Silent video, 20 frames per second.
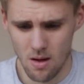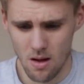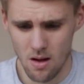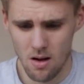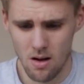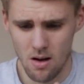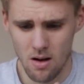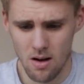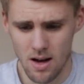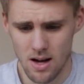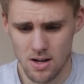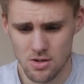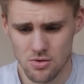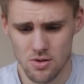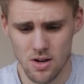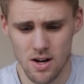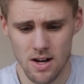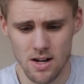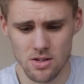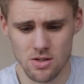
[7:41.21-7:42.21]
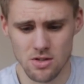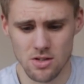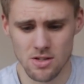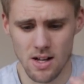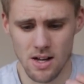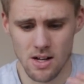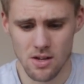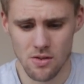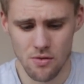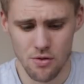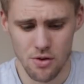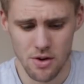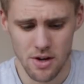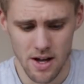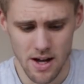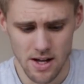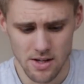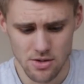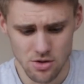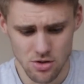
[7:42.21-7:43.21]
ASTRA H stage
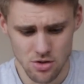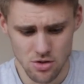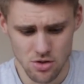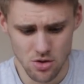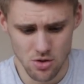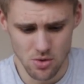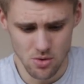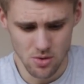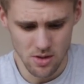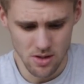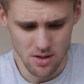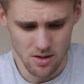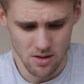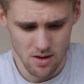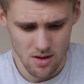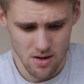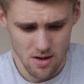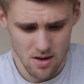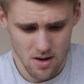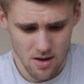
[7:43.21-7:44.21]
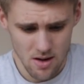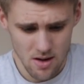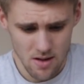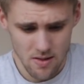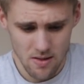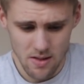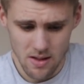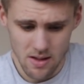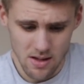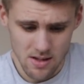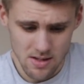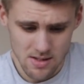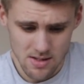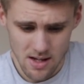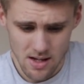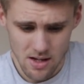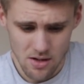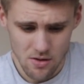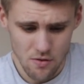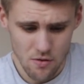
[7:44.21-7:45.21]
3 engine tuning. The
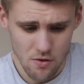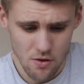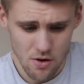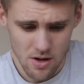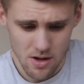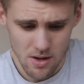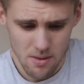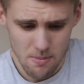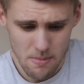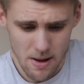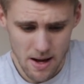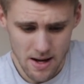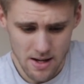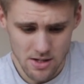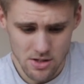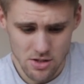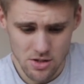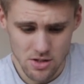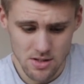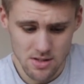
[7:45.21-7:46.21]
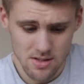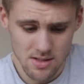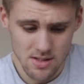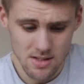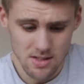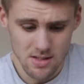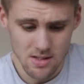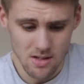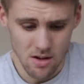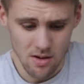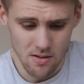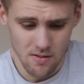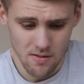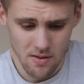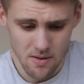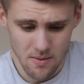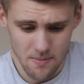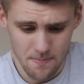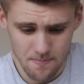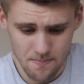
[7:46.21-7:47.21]
stage 3 package consists of
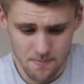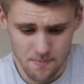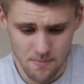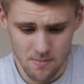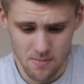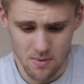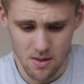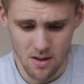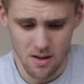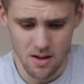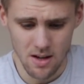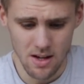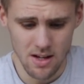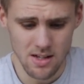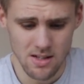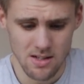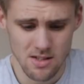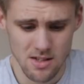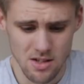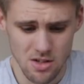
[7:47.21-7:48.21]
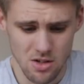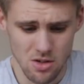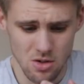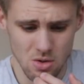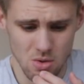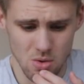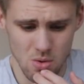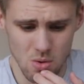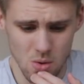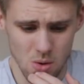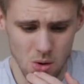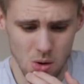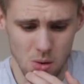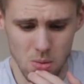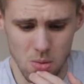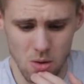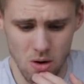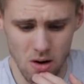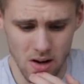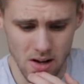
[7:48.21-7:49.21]
ECU
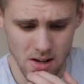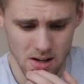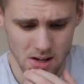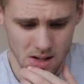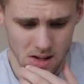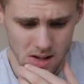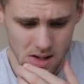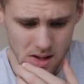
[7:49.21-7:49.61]
upgrade,